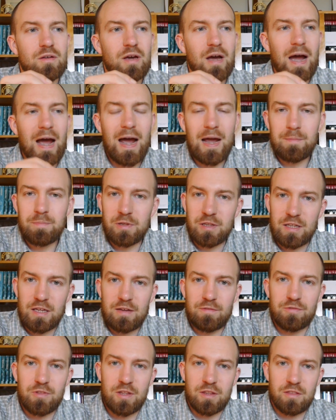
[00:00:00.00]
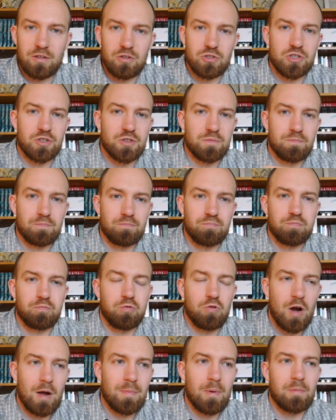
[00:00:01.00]
I believe that there's
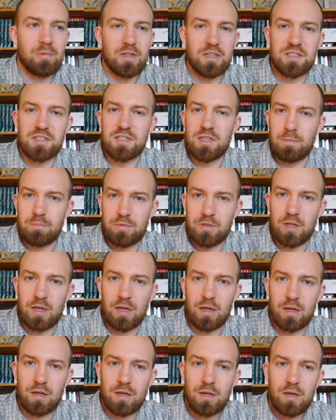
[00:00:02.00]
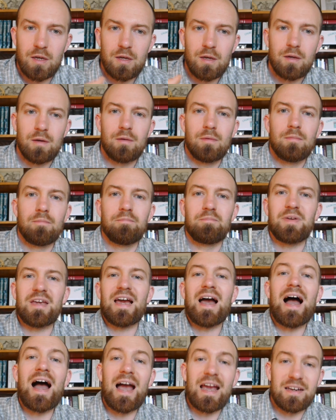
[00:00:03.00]
probably something
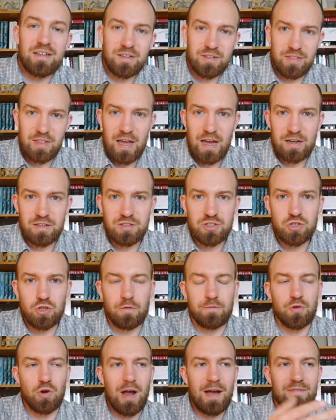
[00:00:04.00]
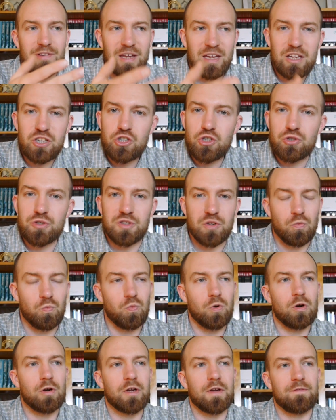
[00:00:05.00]
behind that. And so if you're having issues at
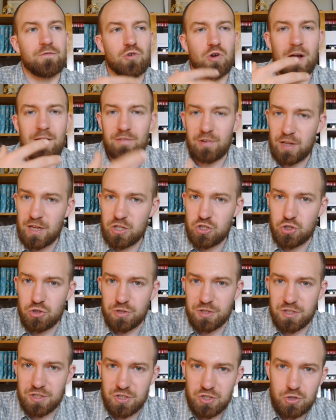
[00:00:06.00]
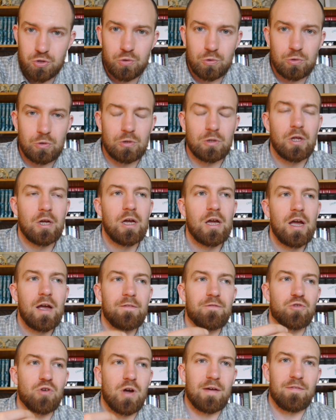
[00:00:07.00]
work, if you're having issues at school,
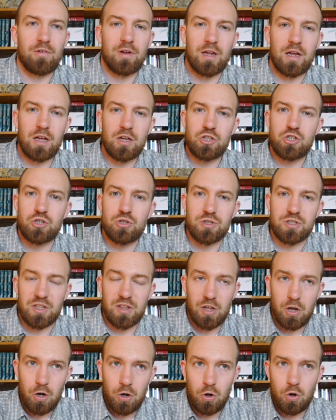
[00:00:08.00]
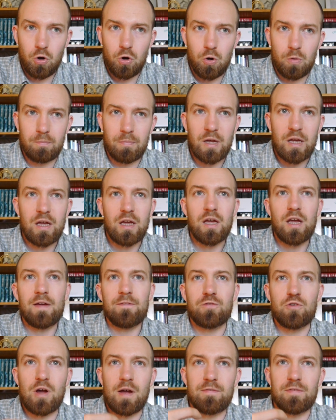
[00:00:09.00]
if you're having issues in the home,
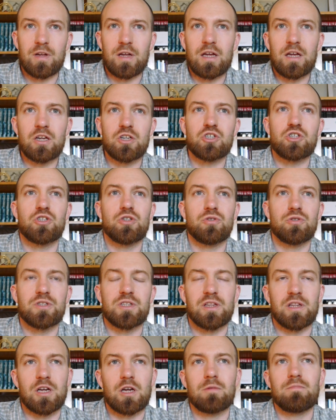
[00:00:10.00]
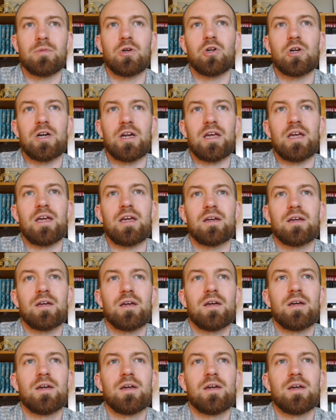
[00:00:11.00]
if you're having issues in the community,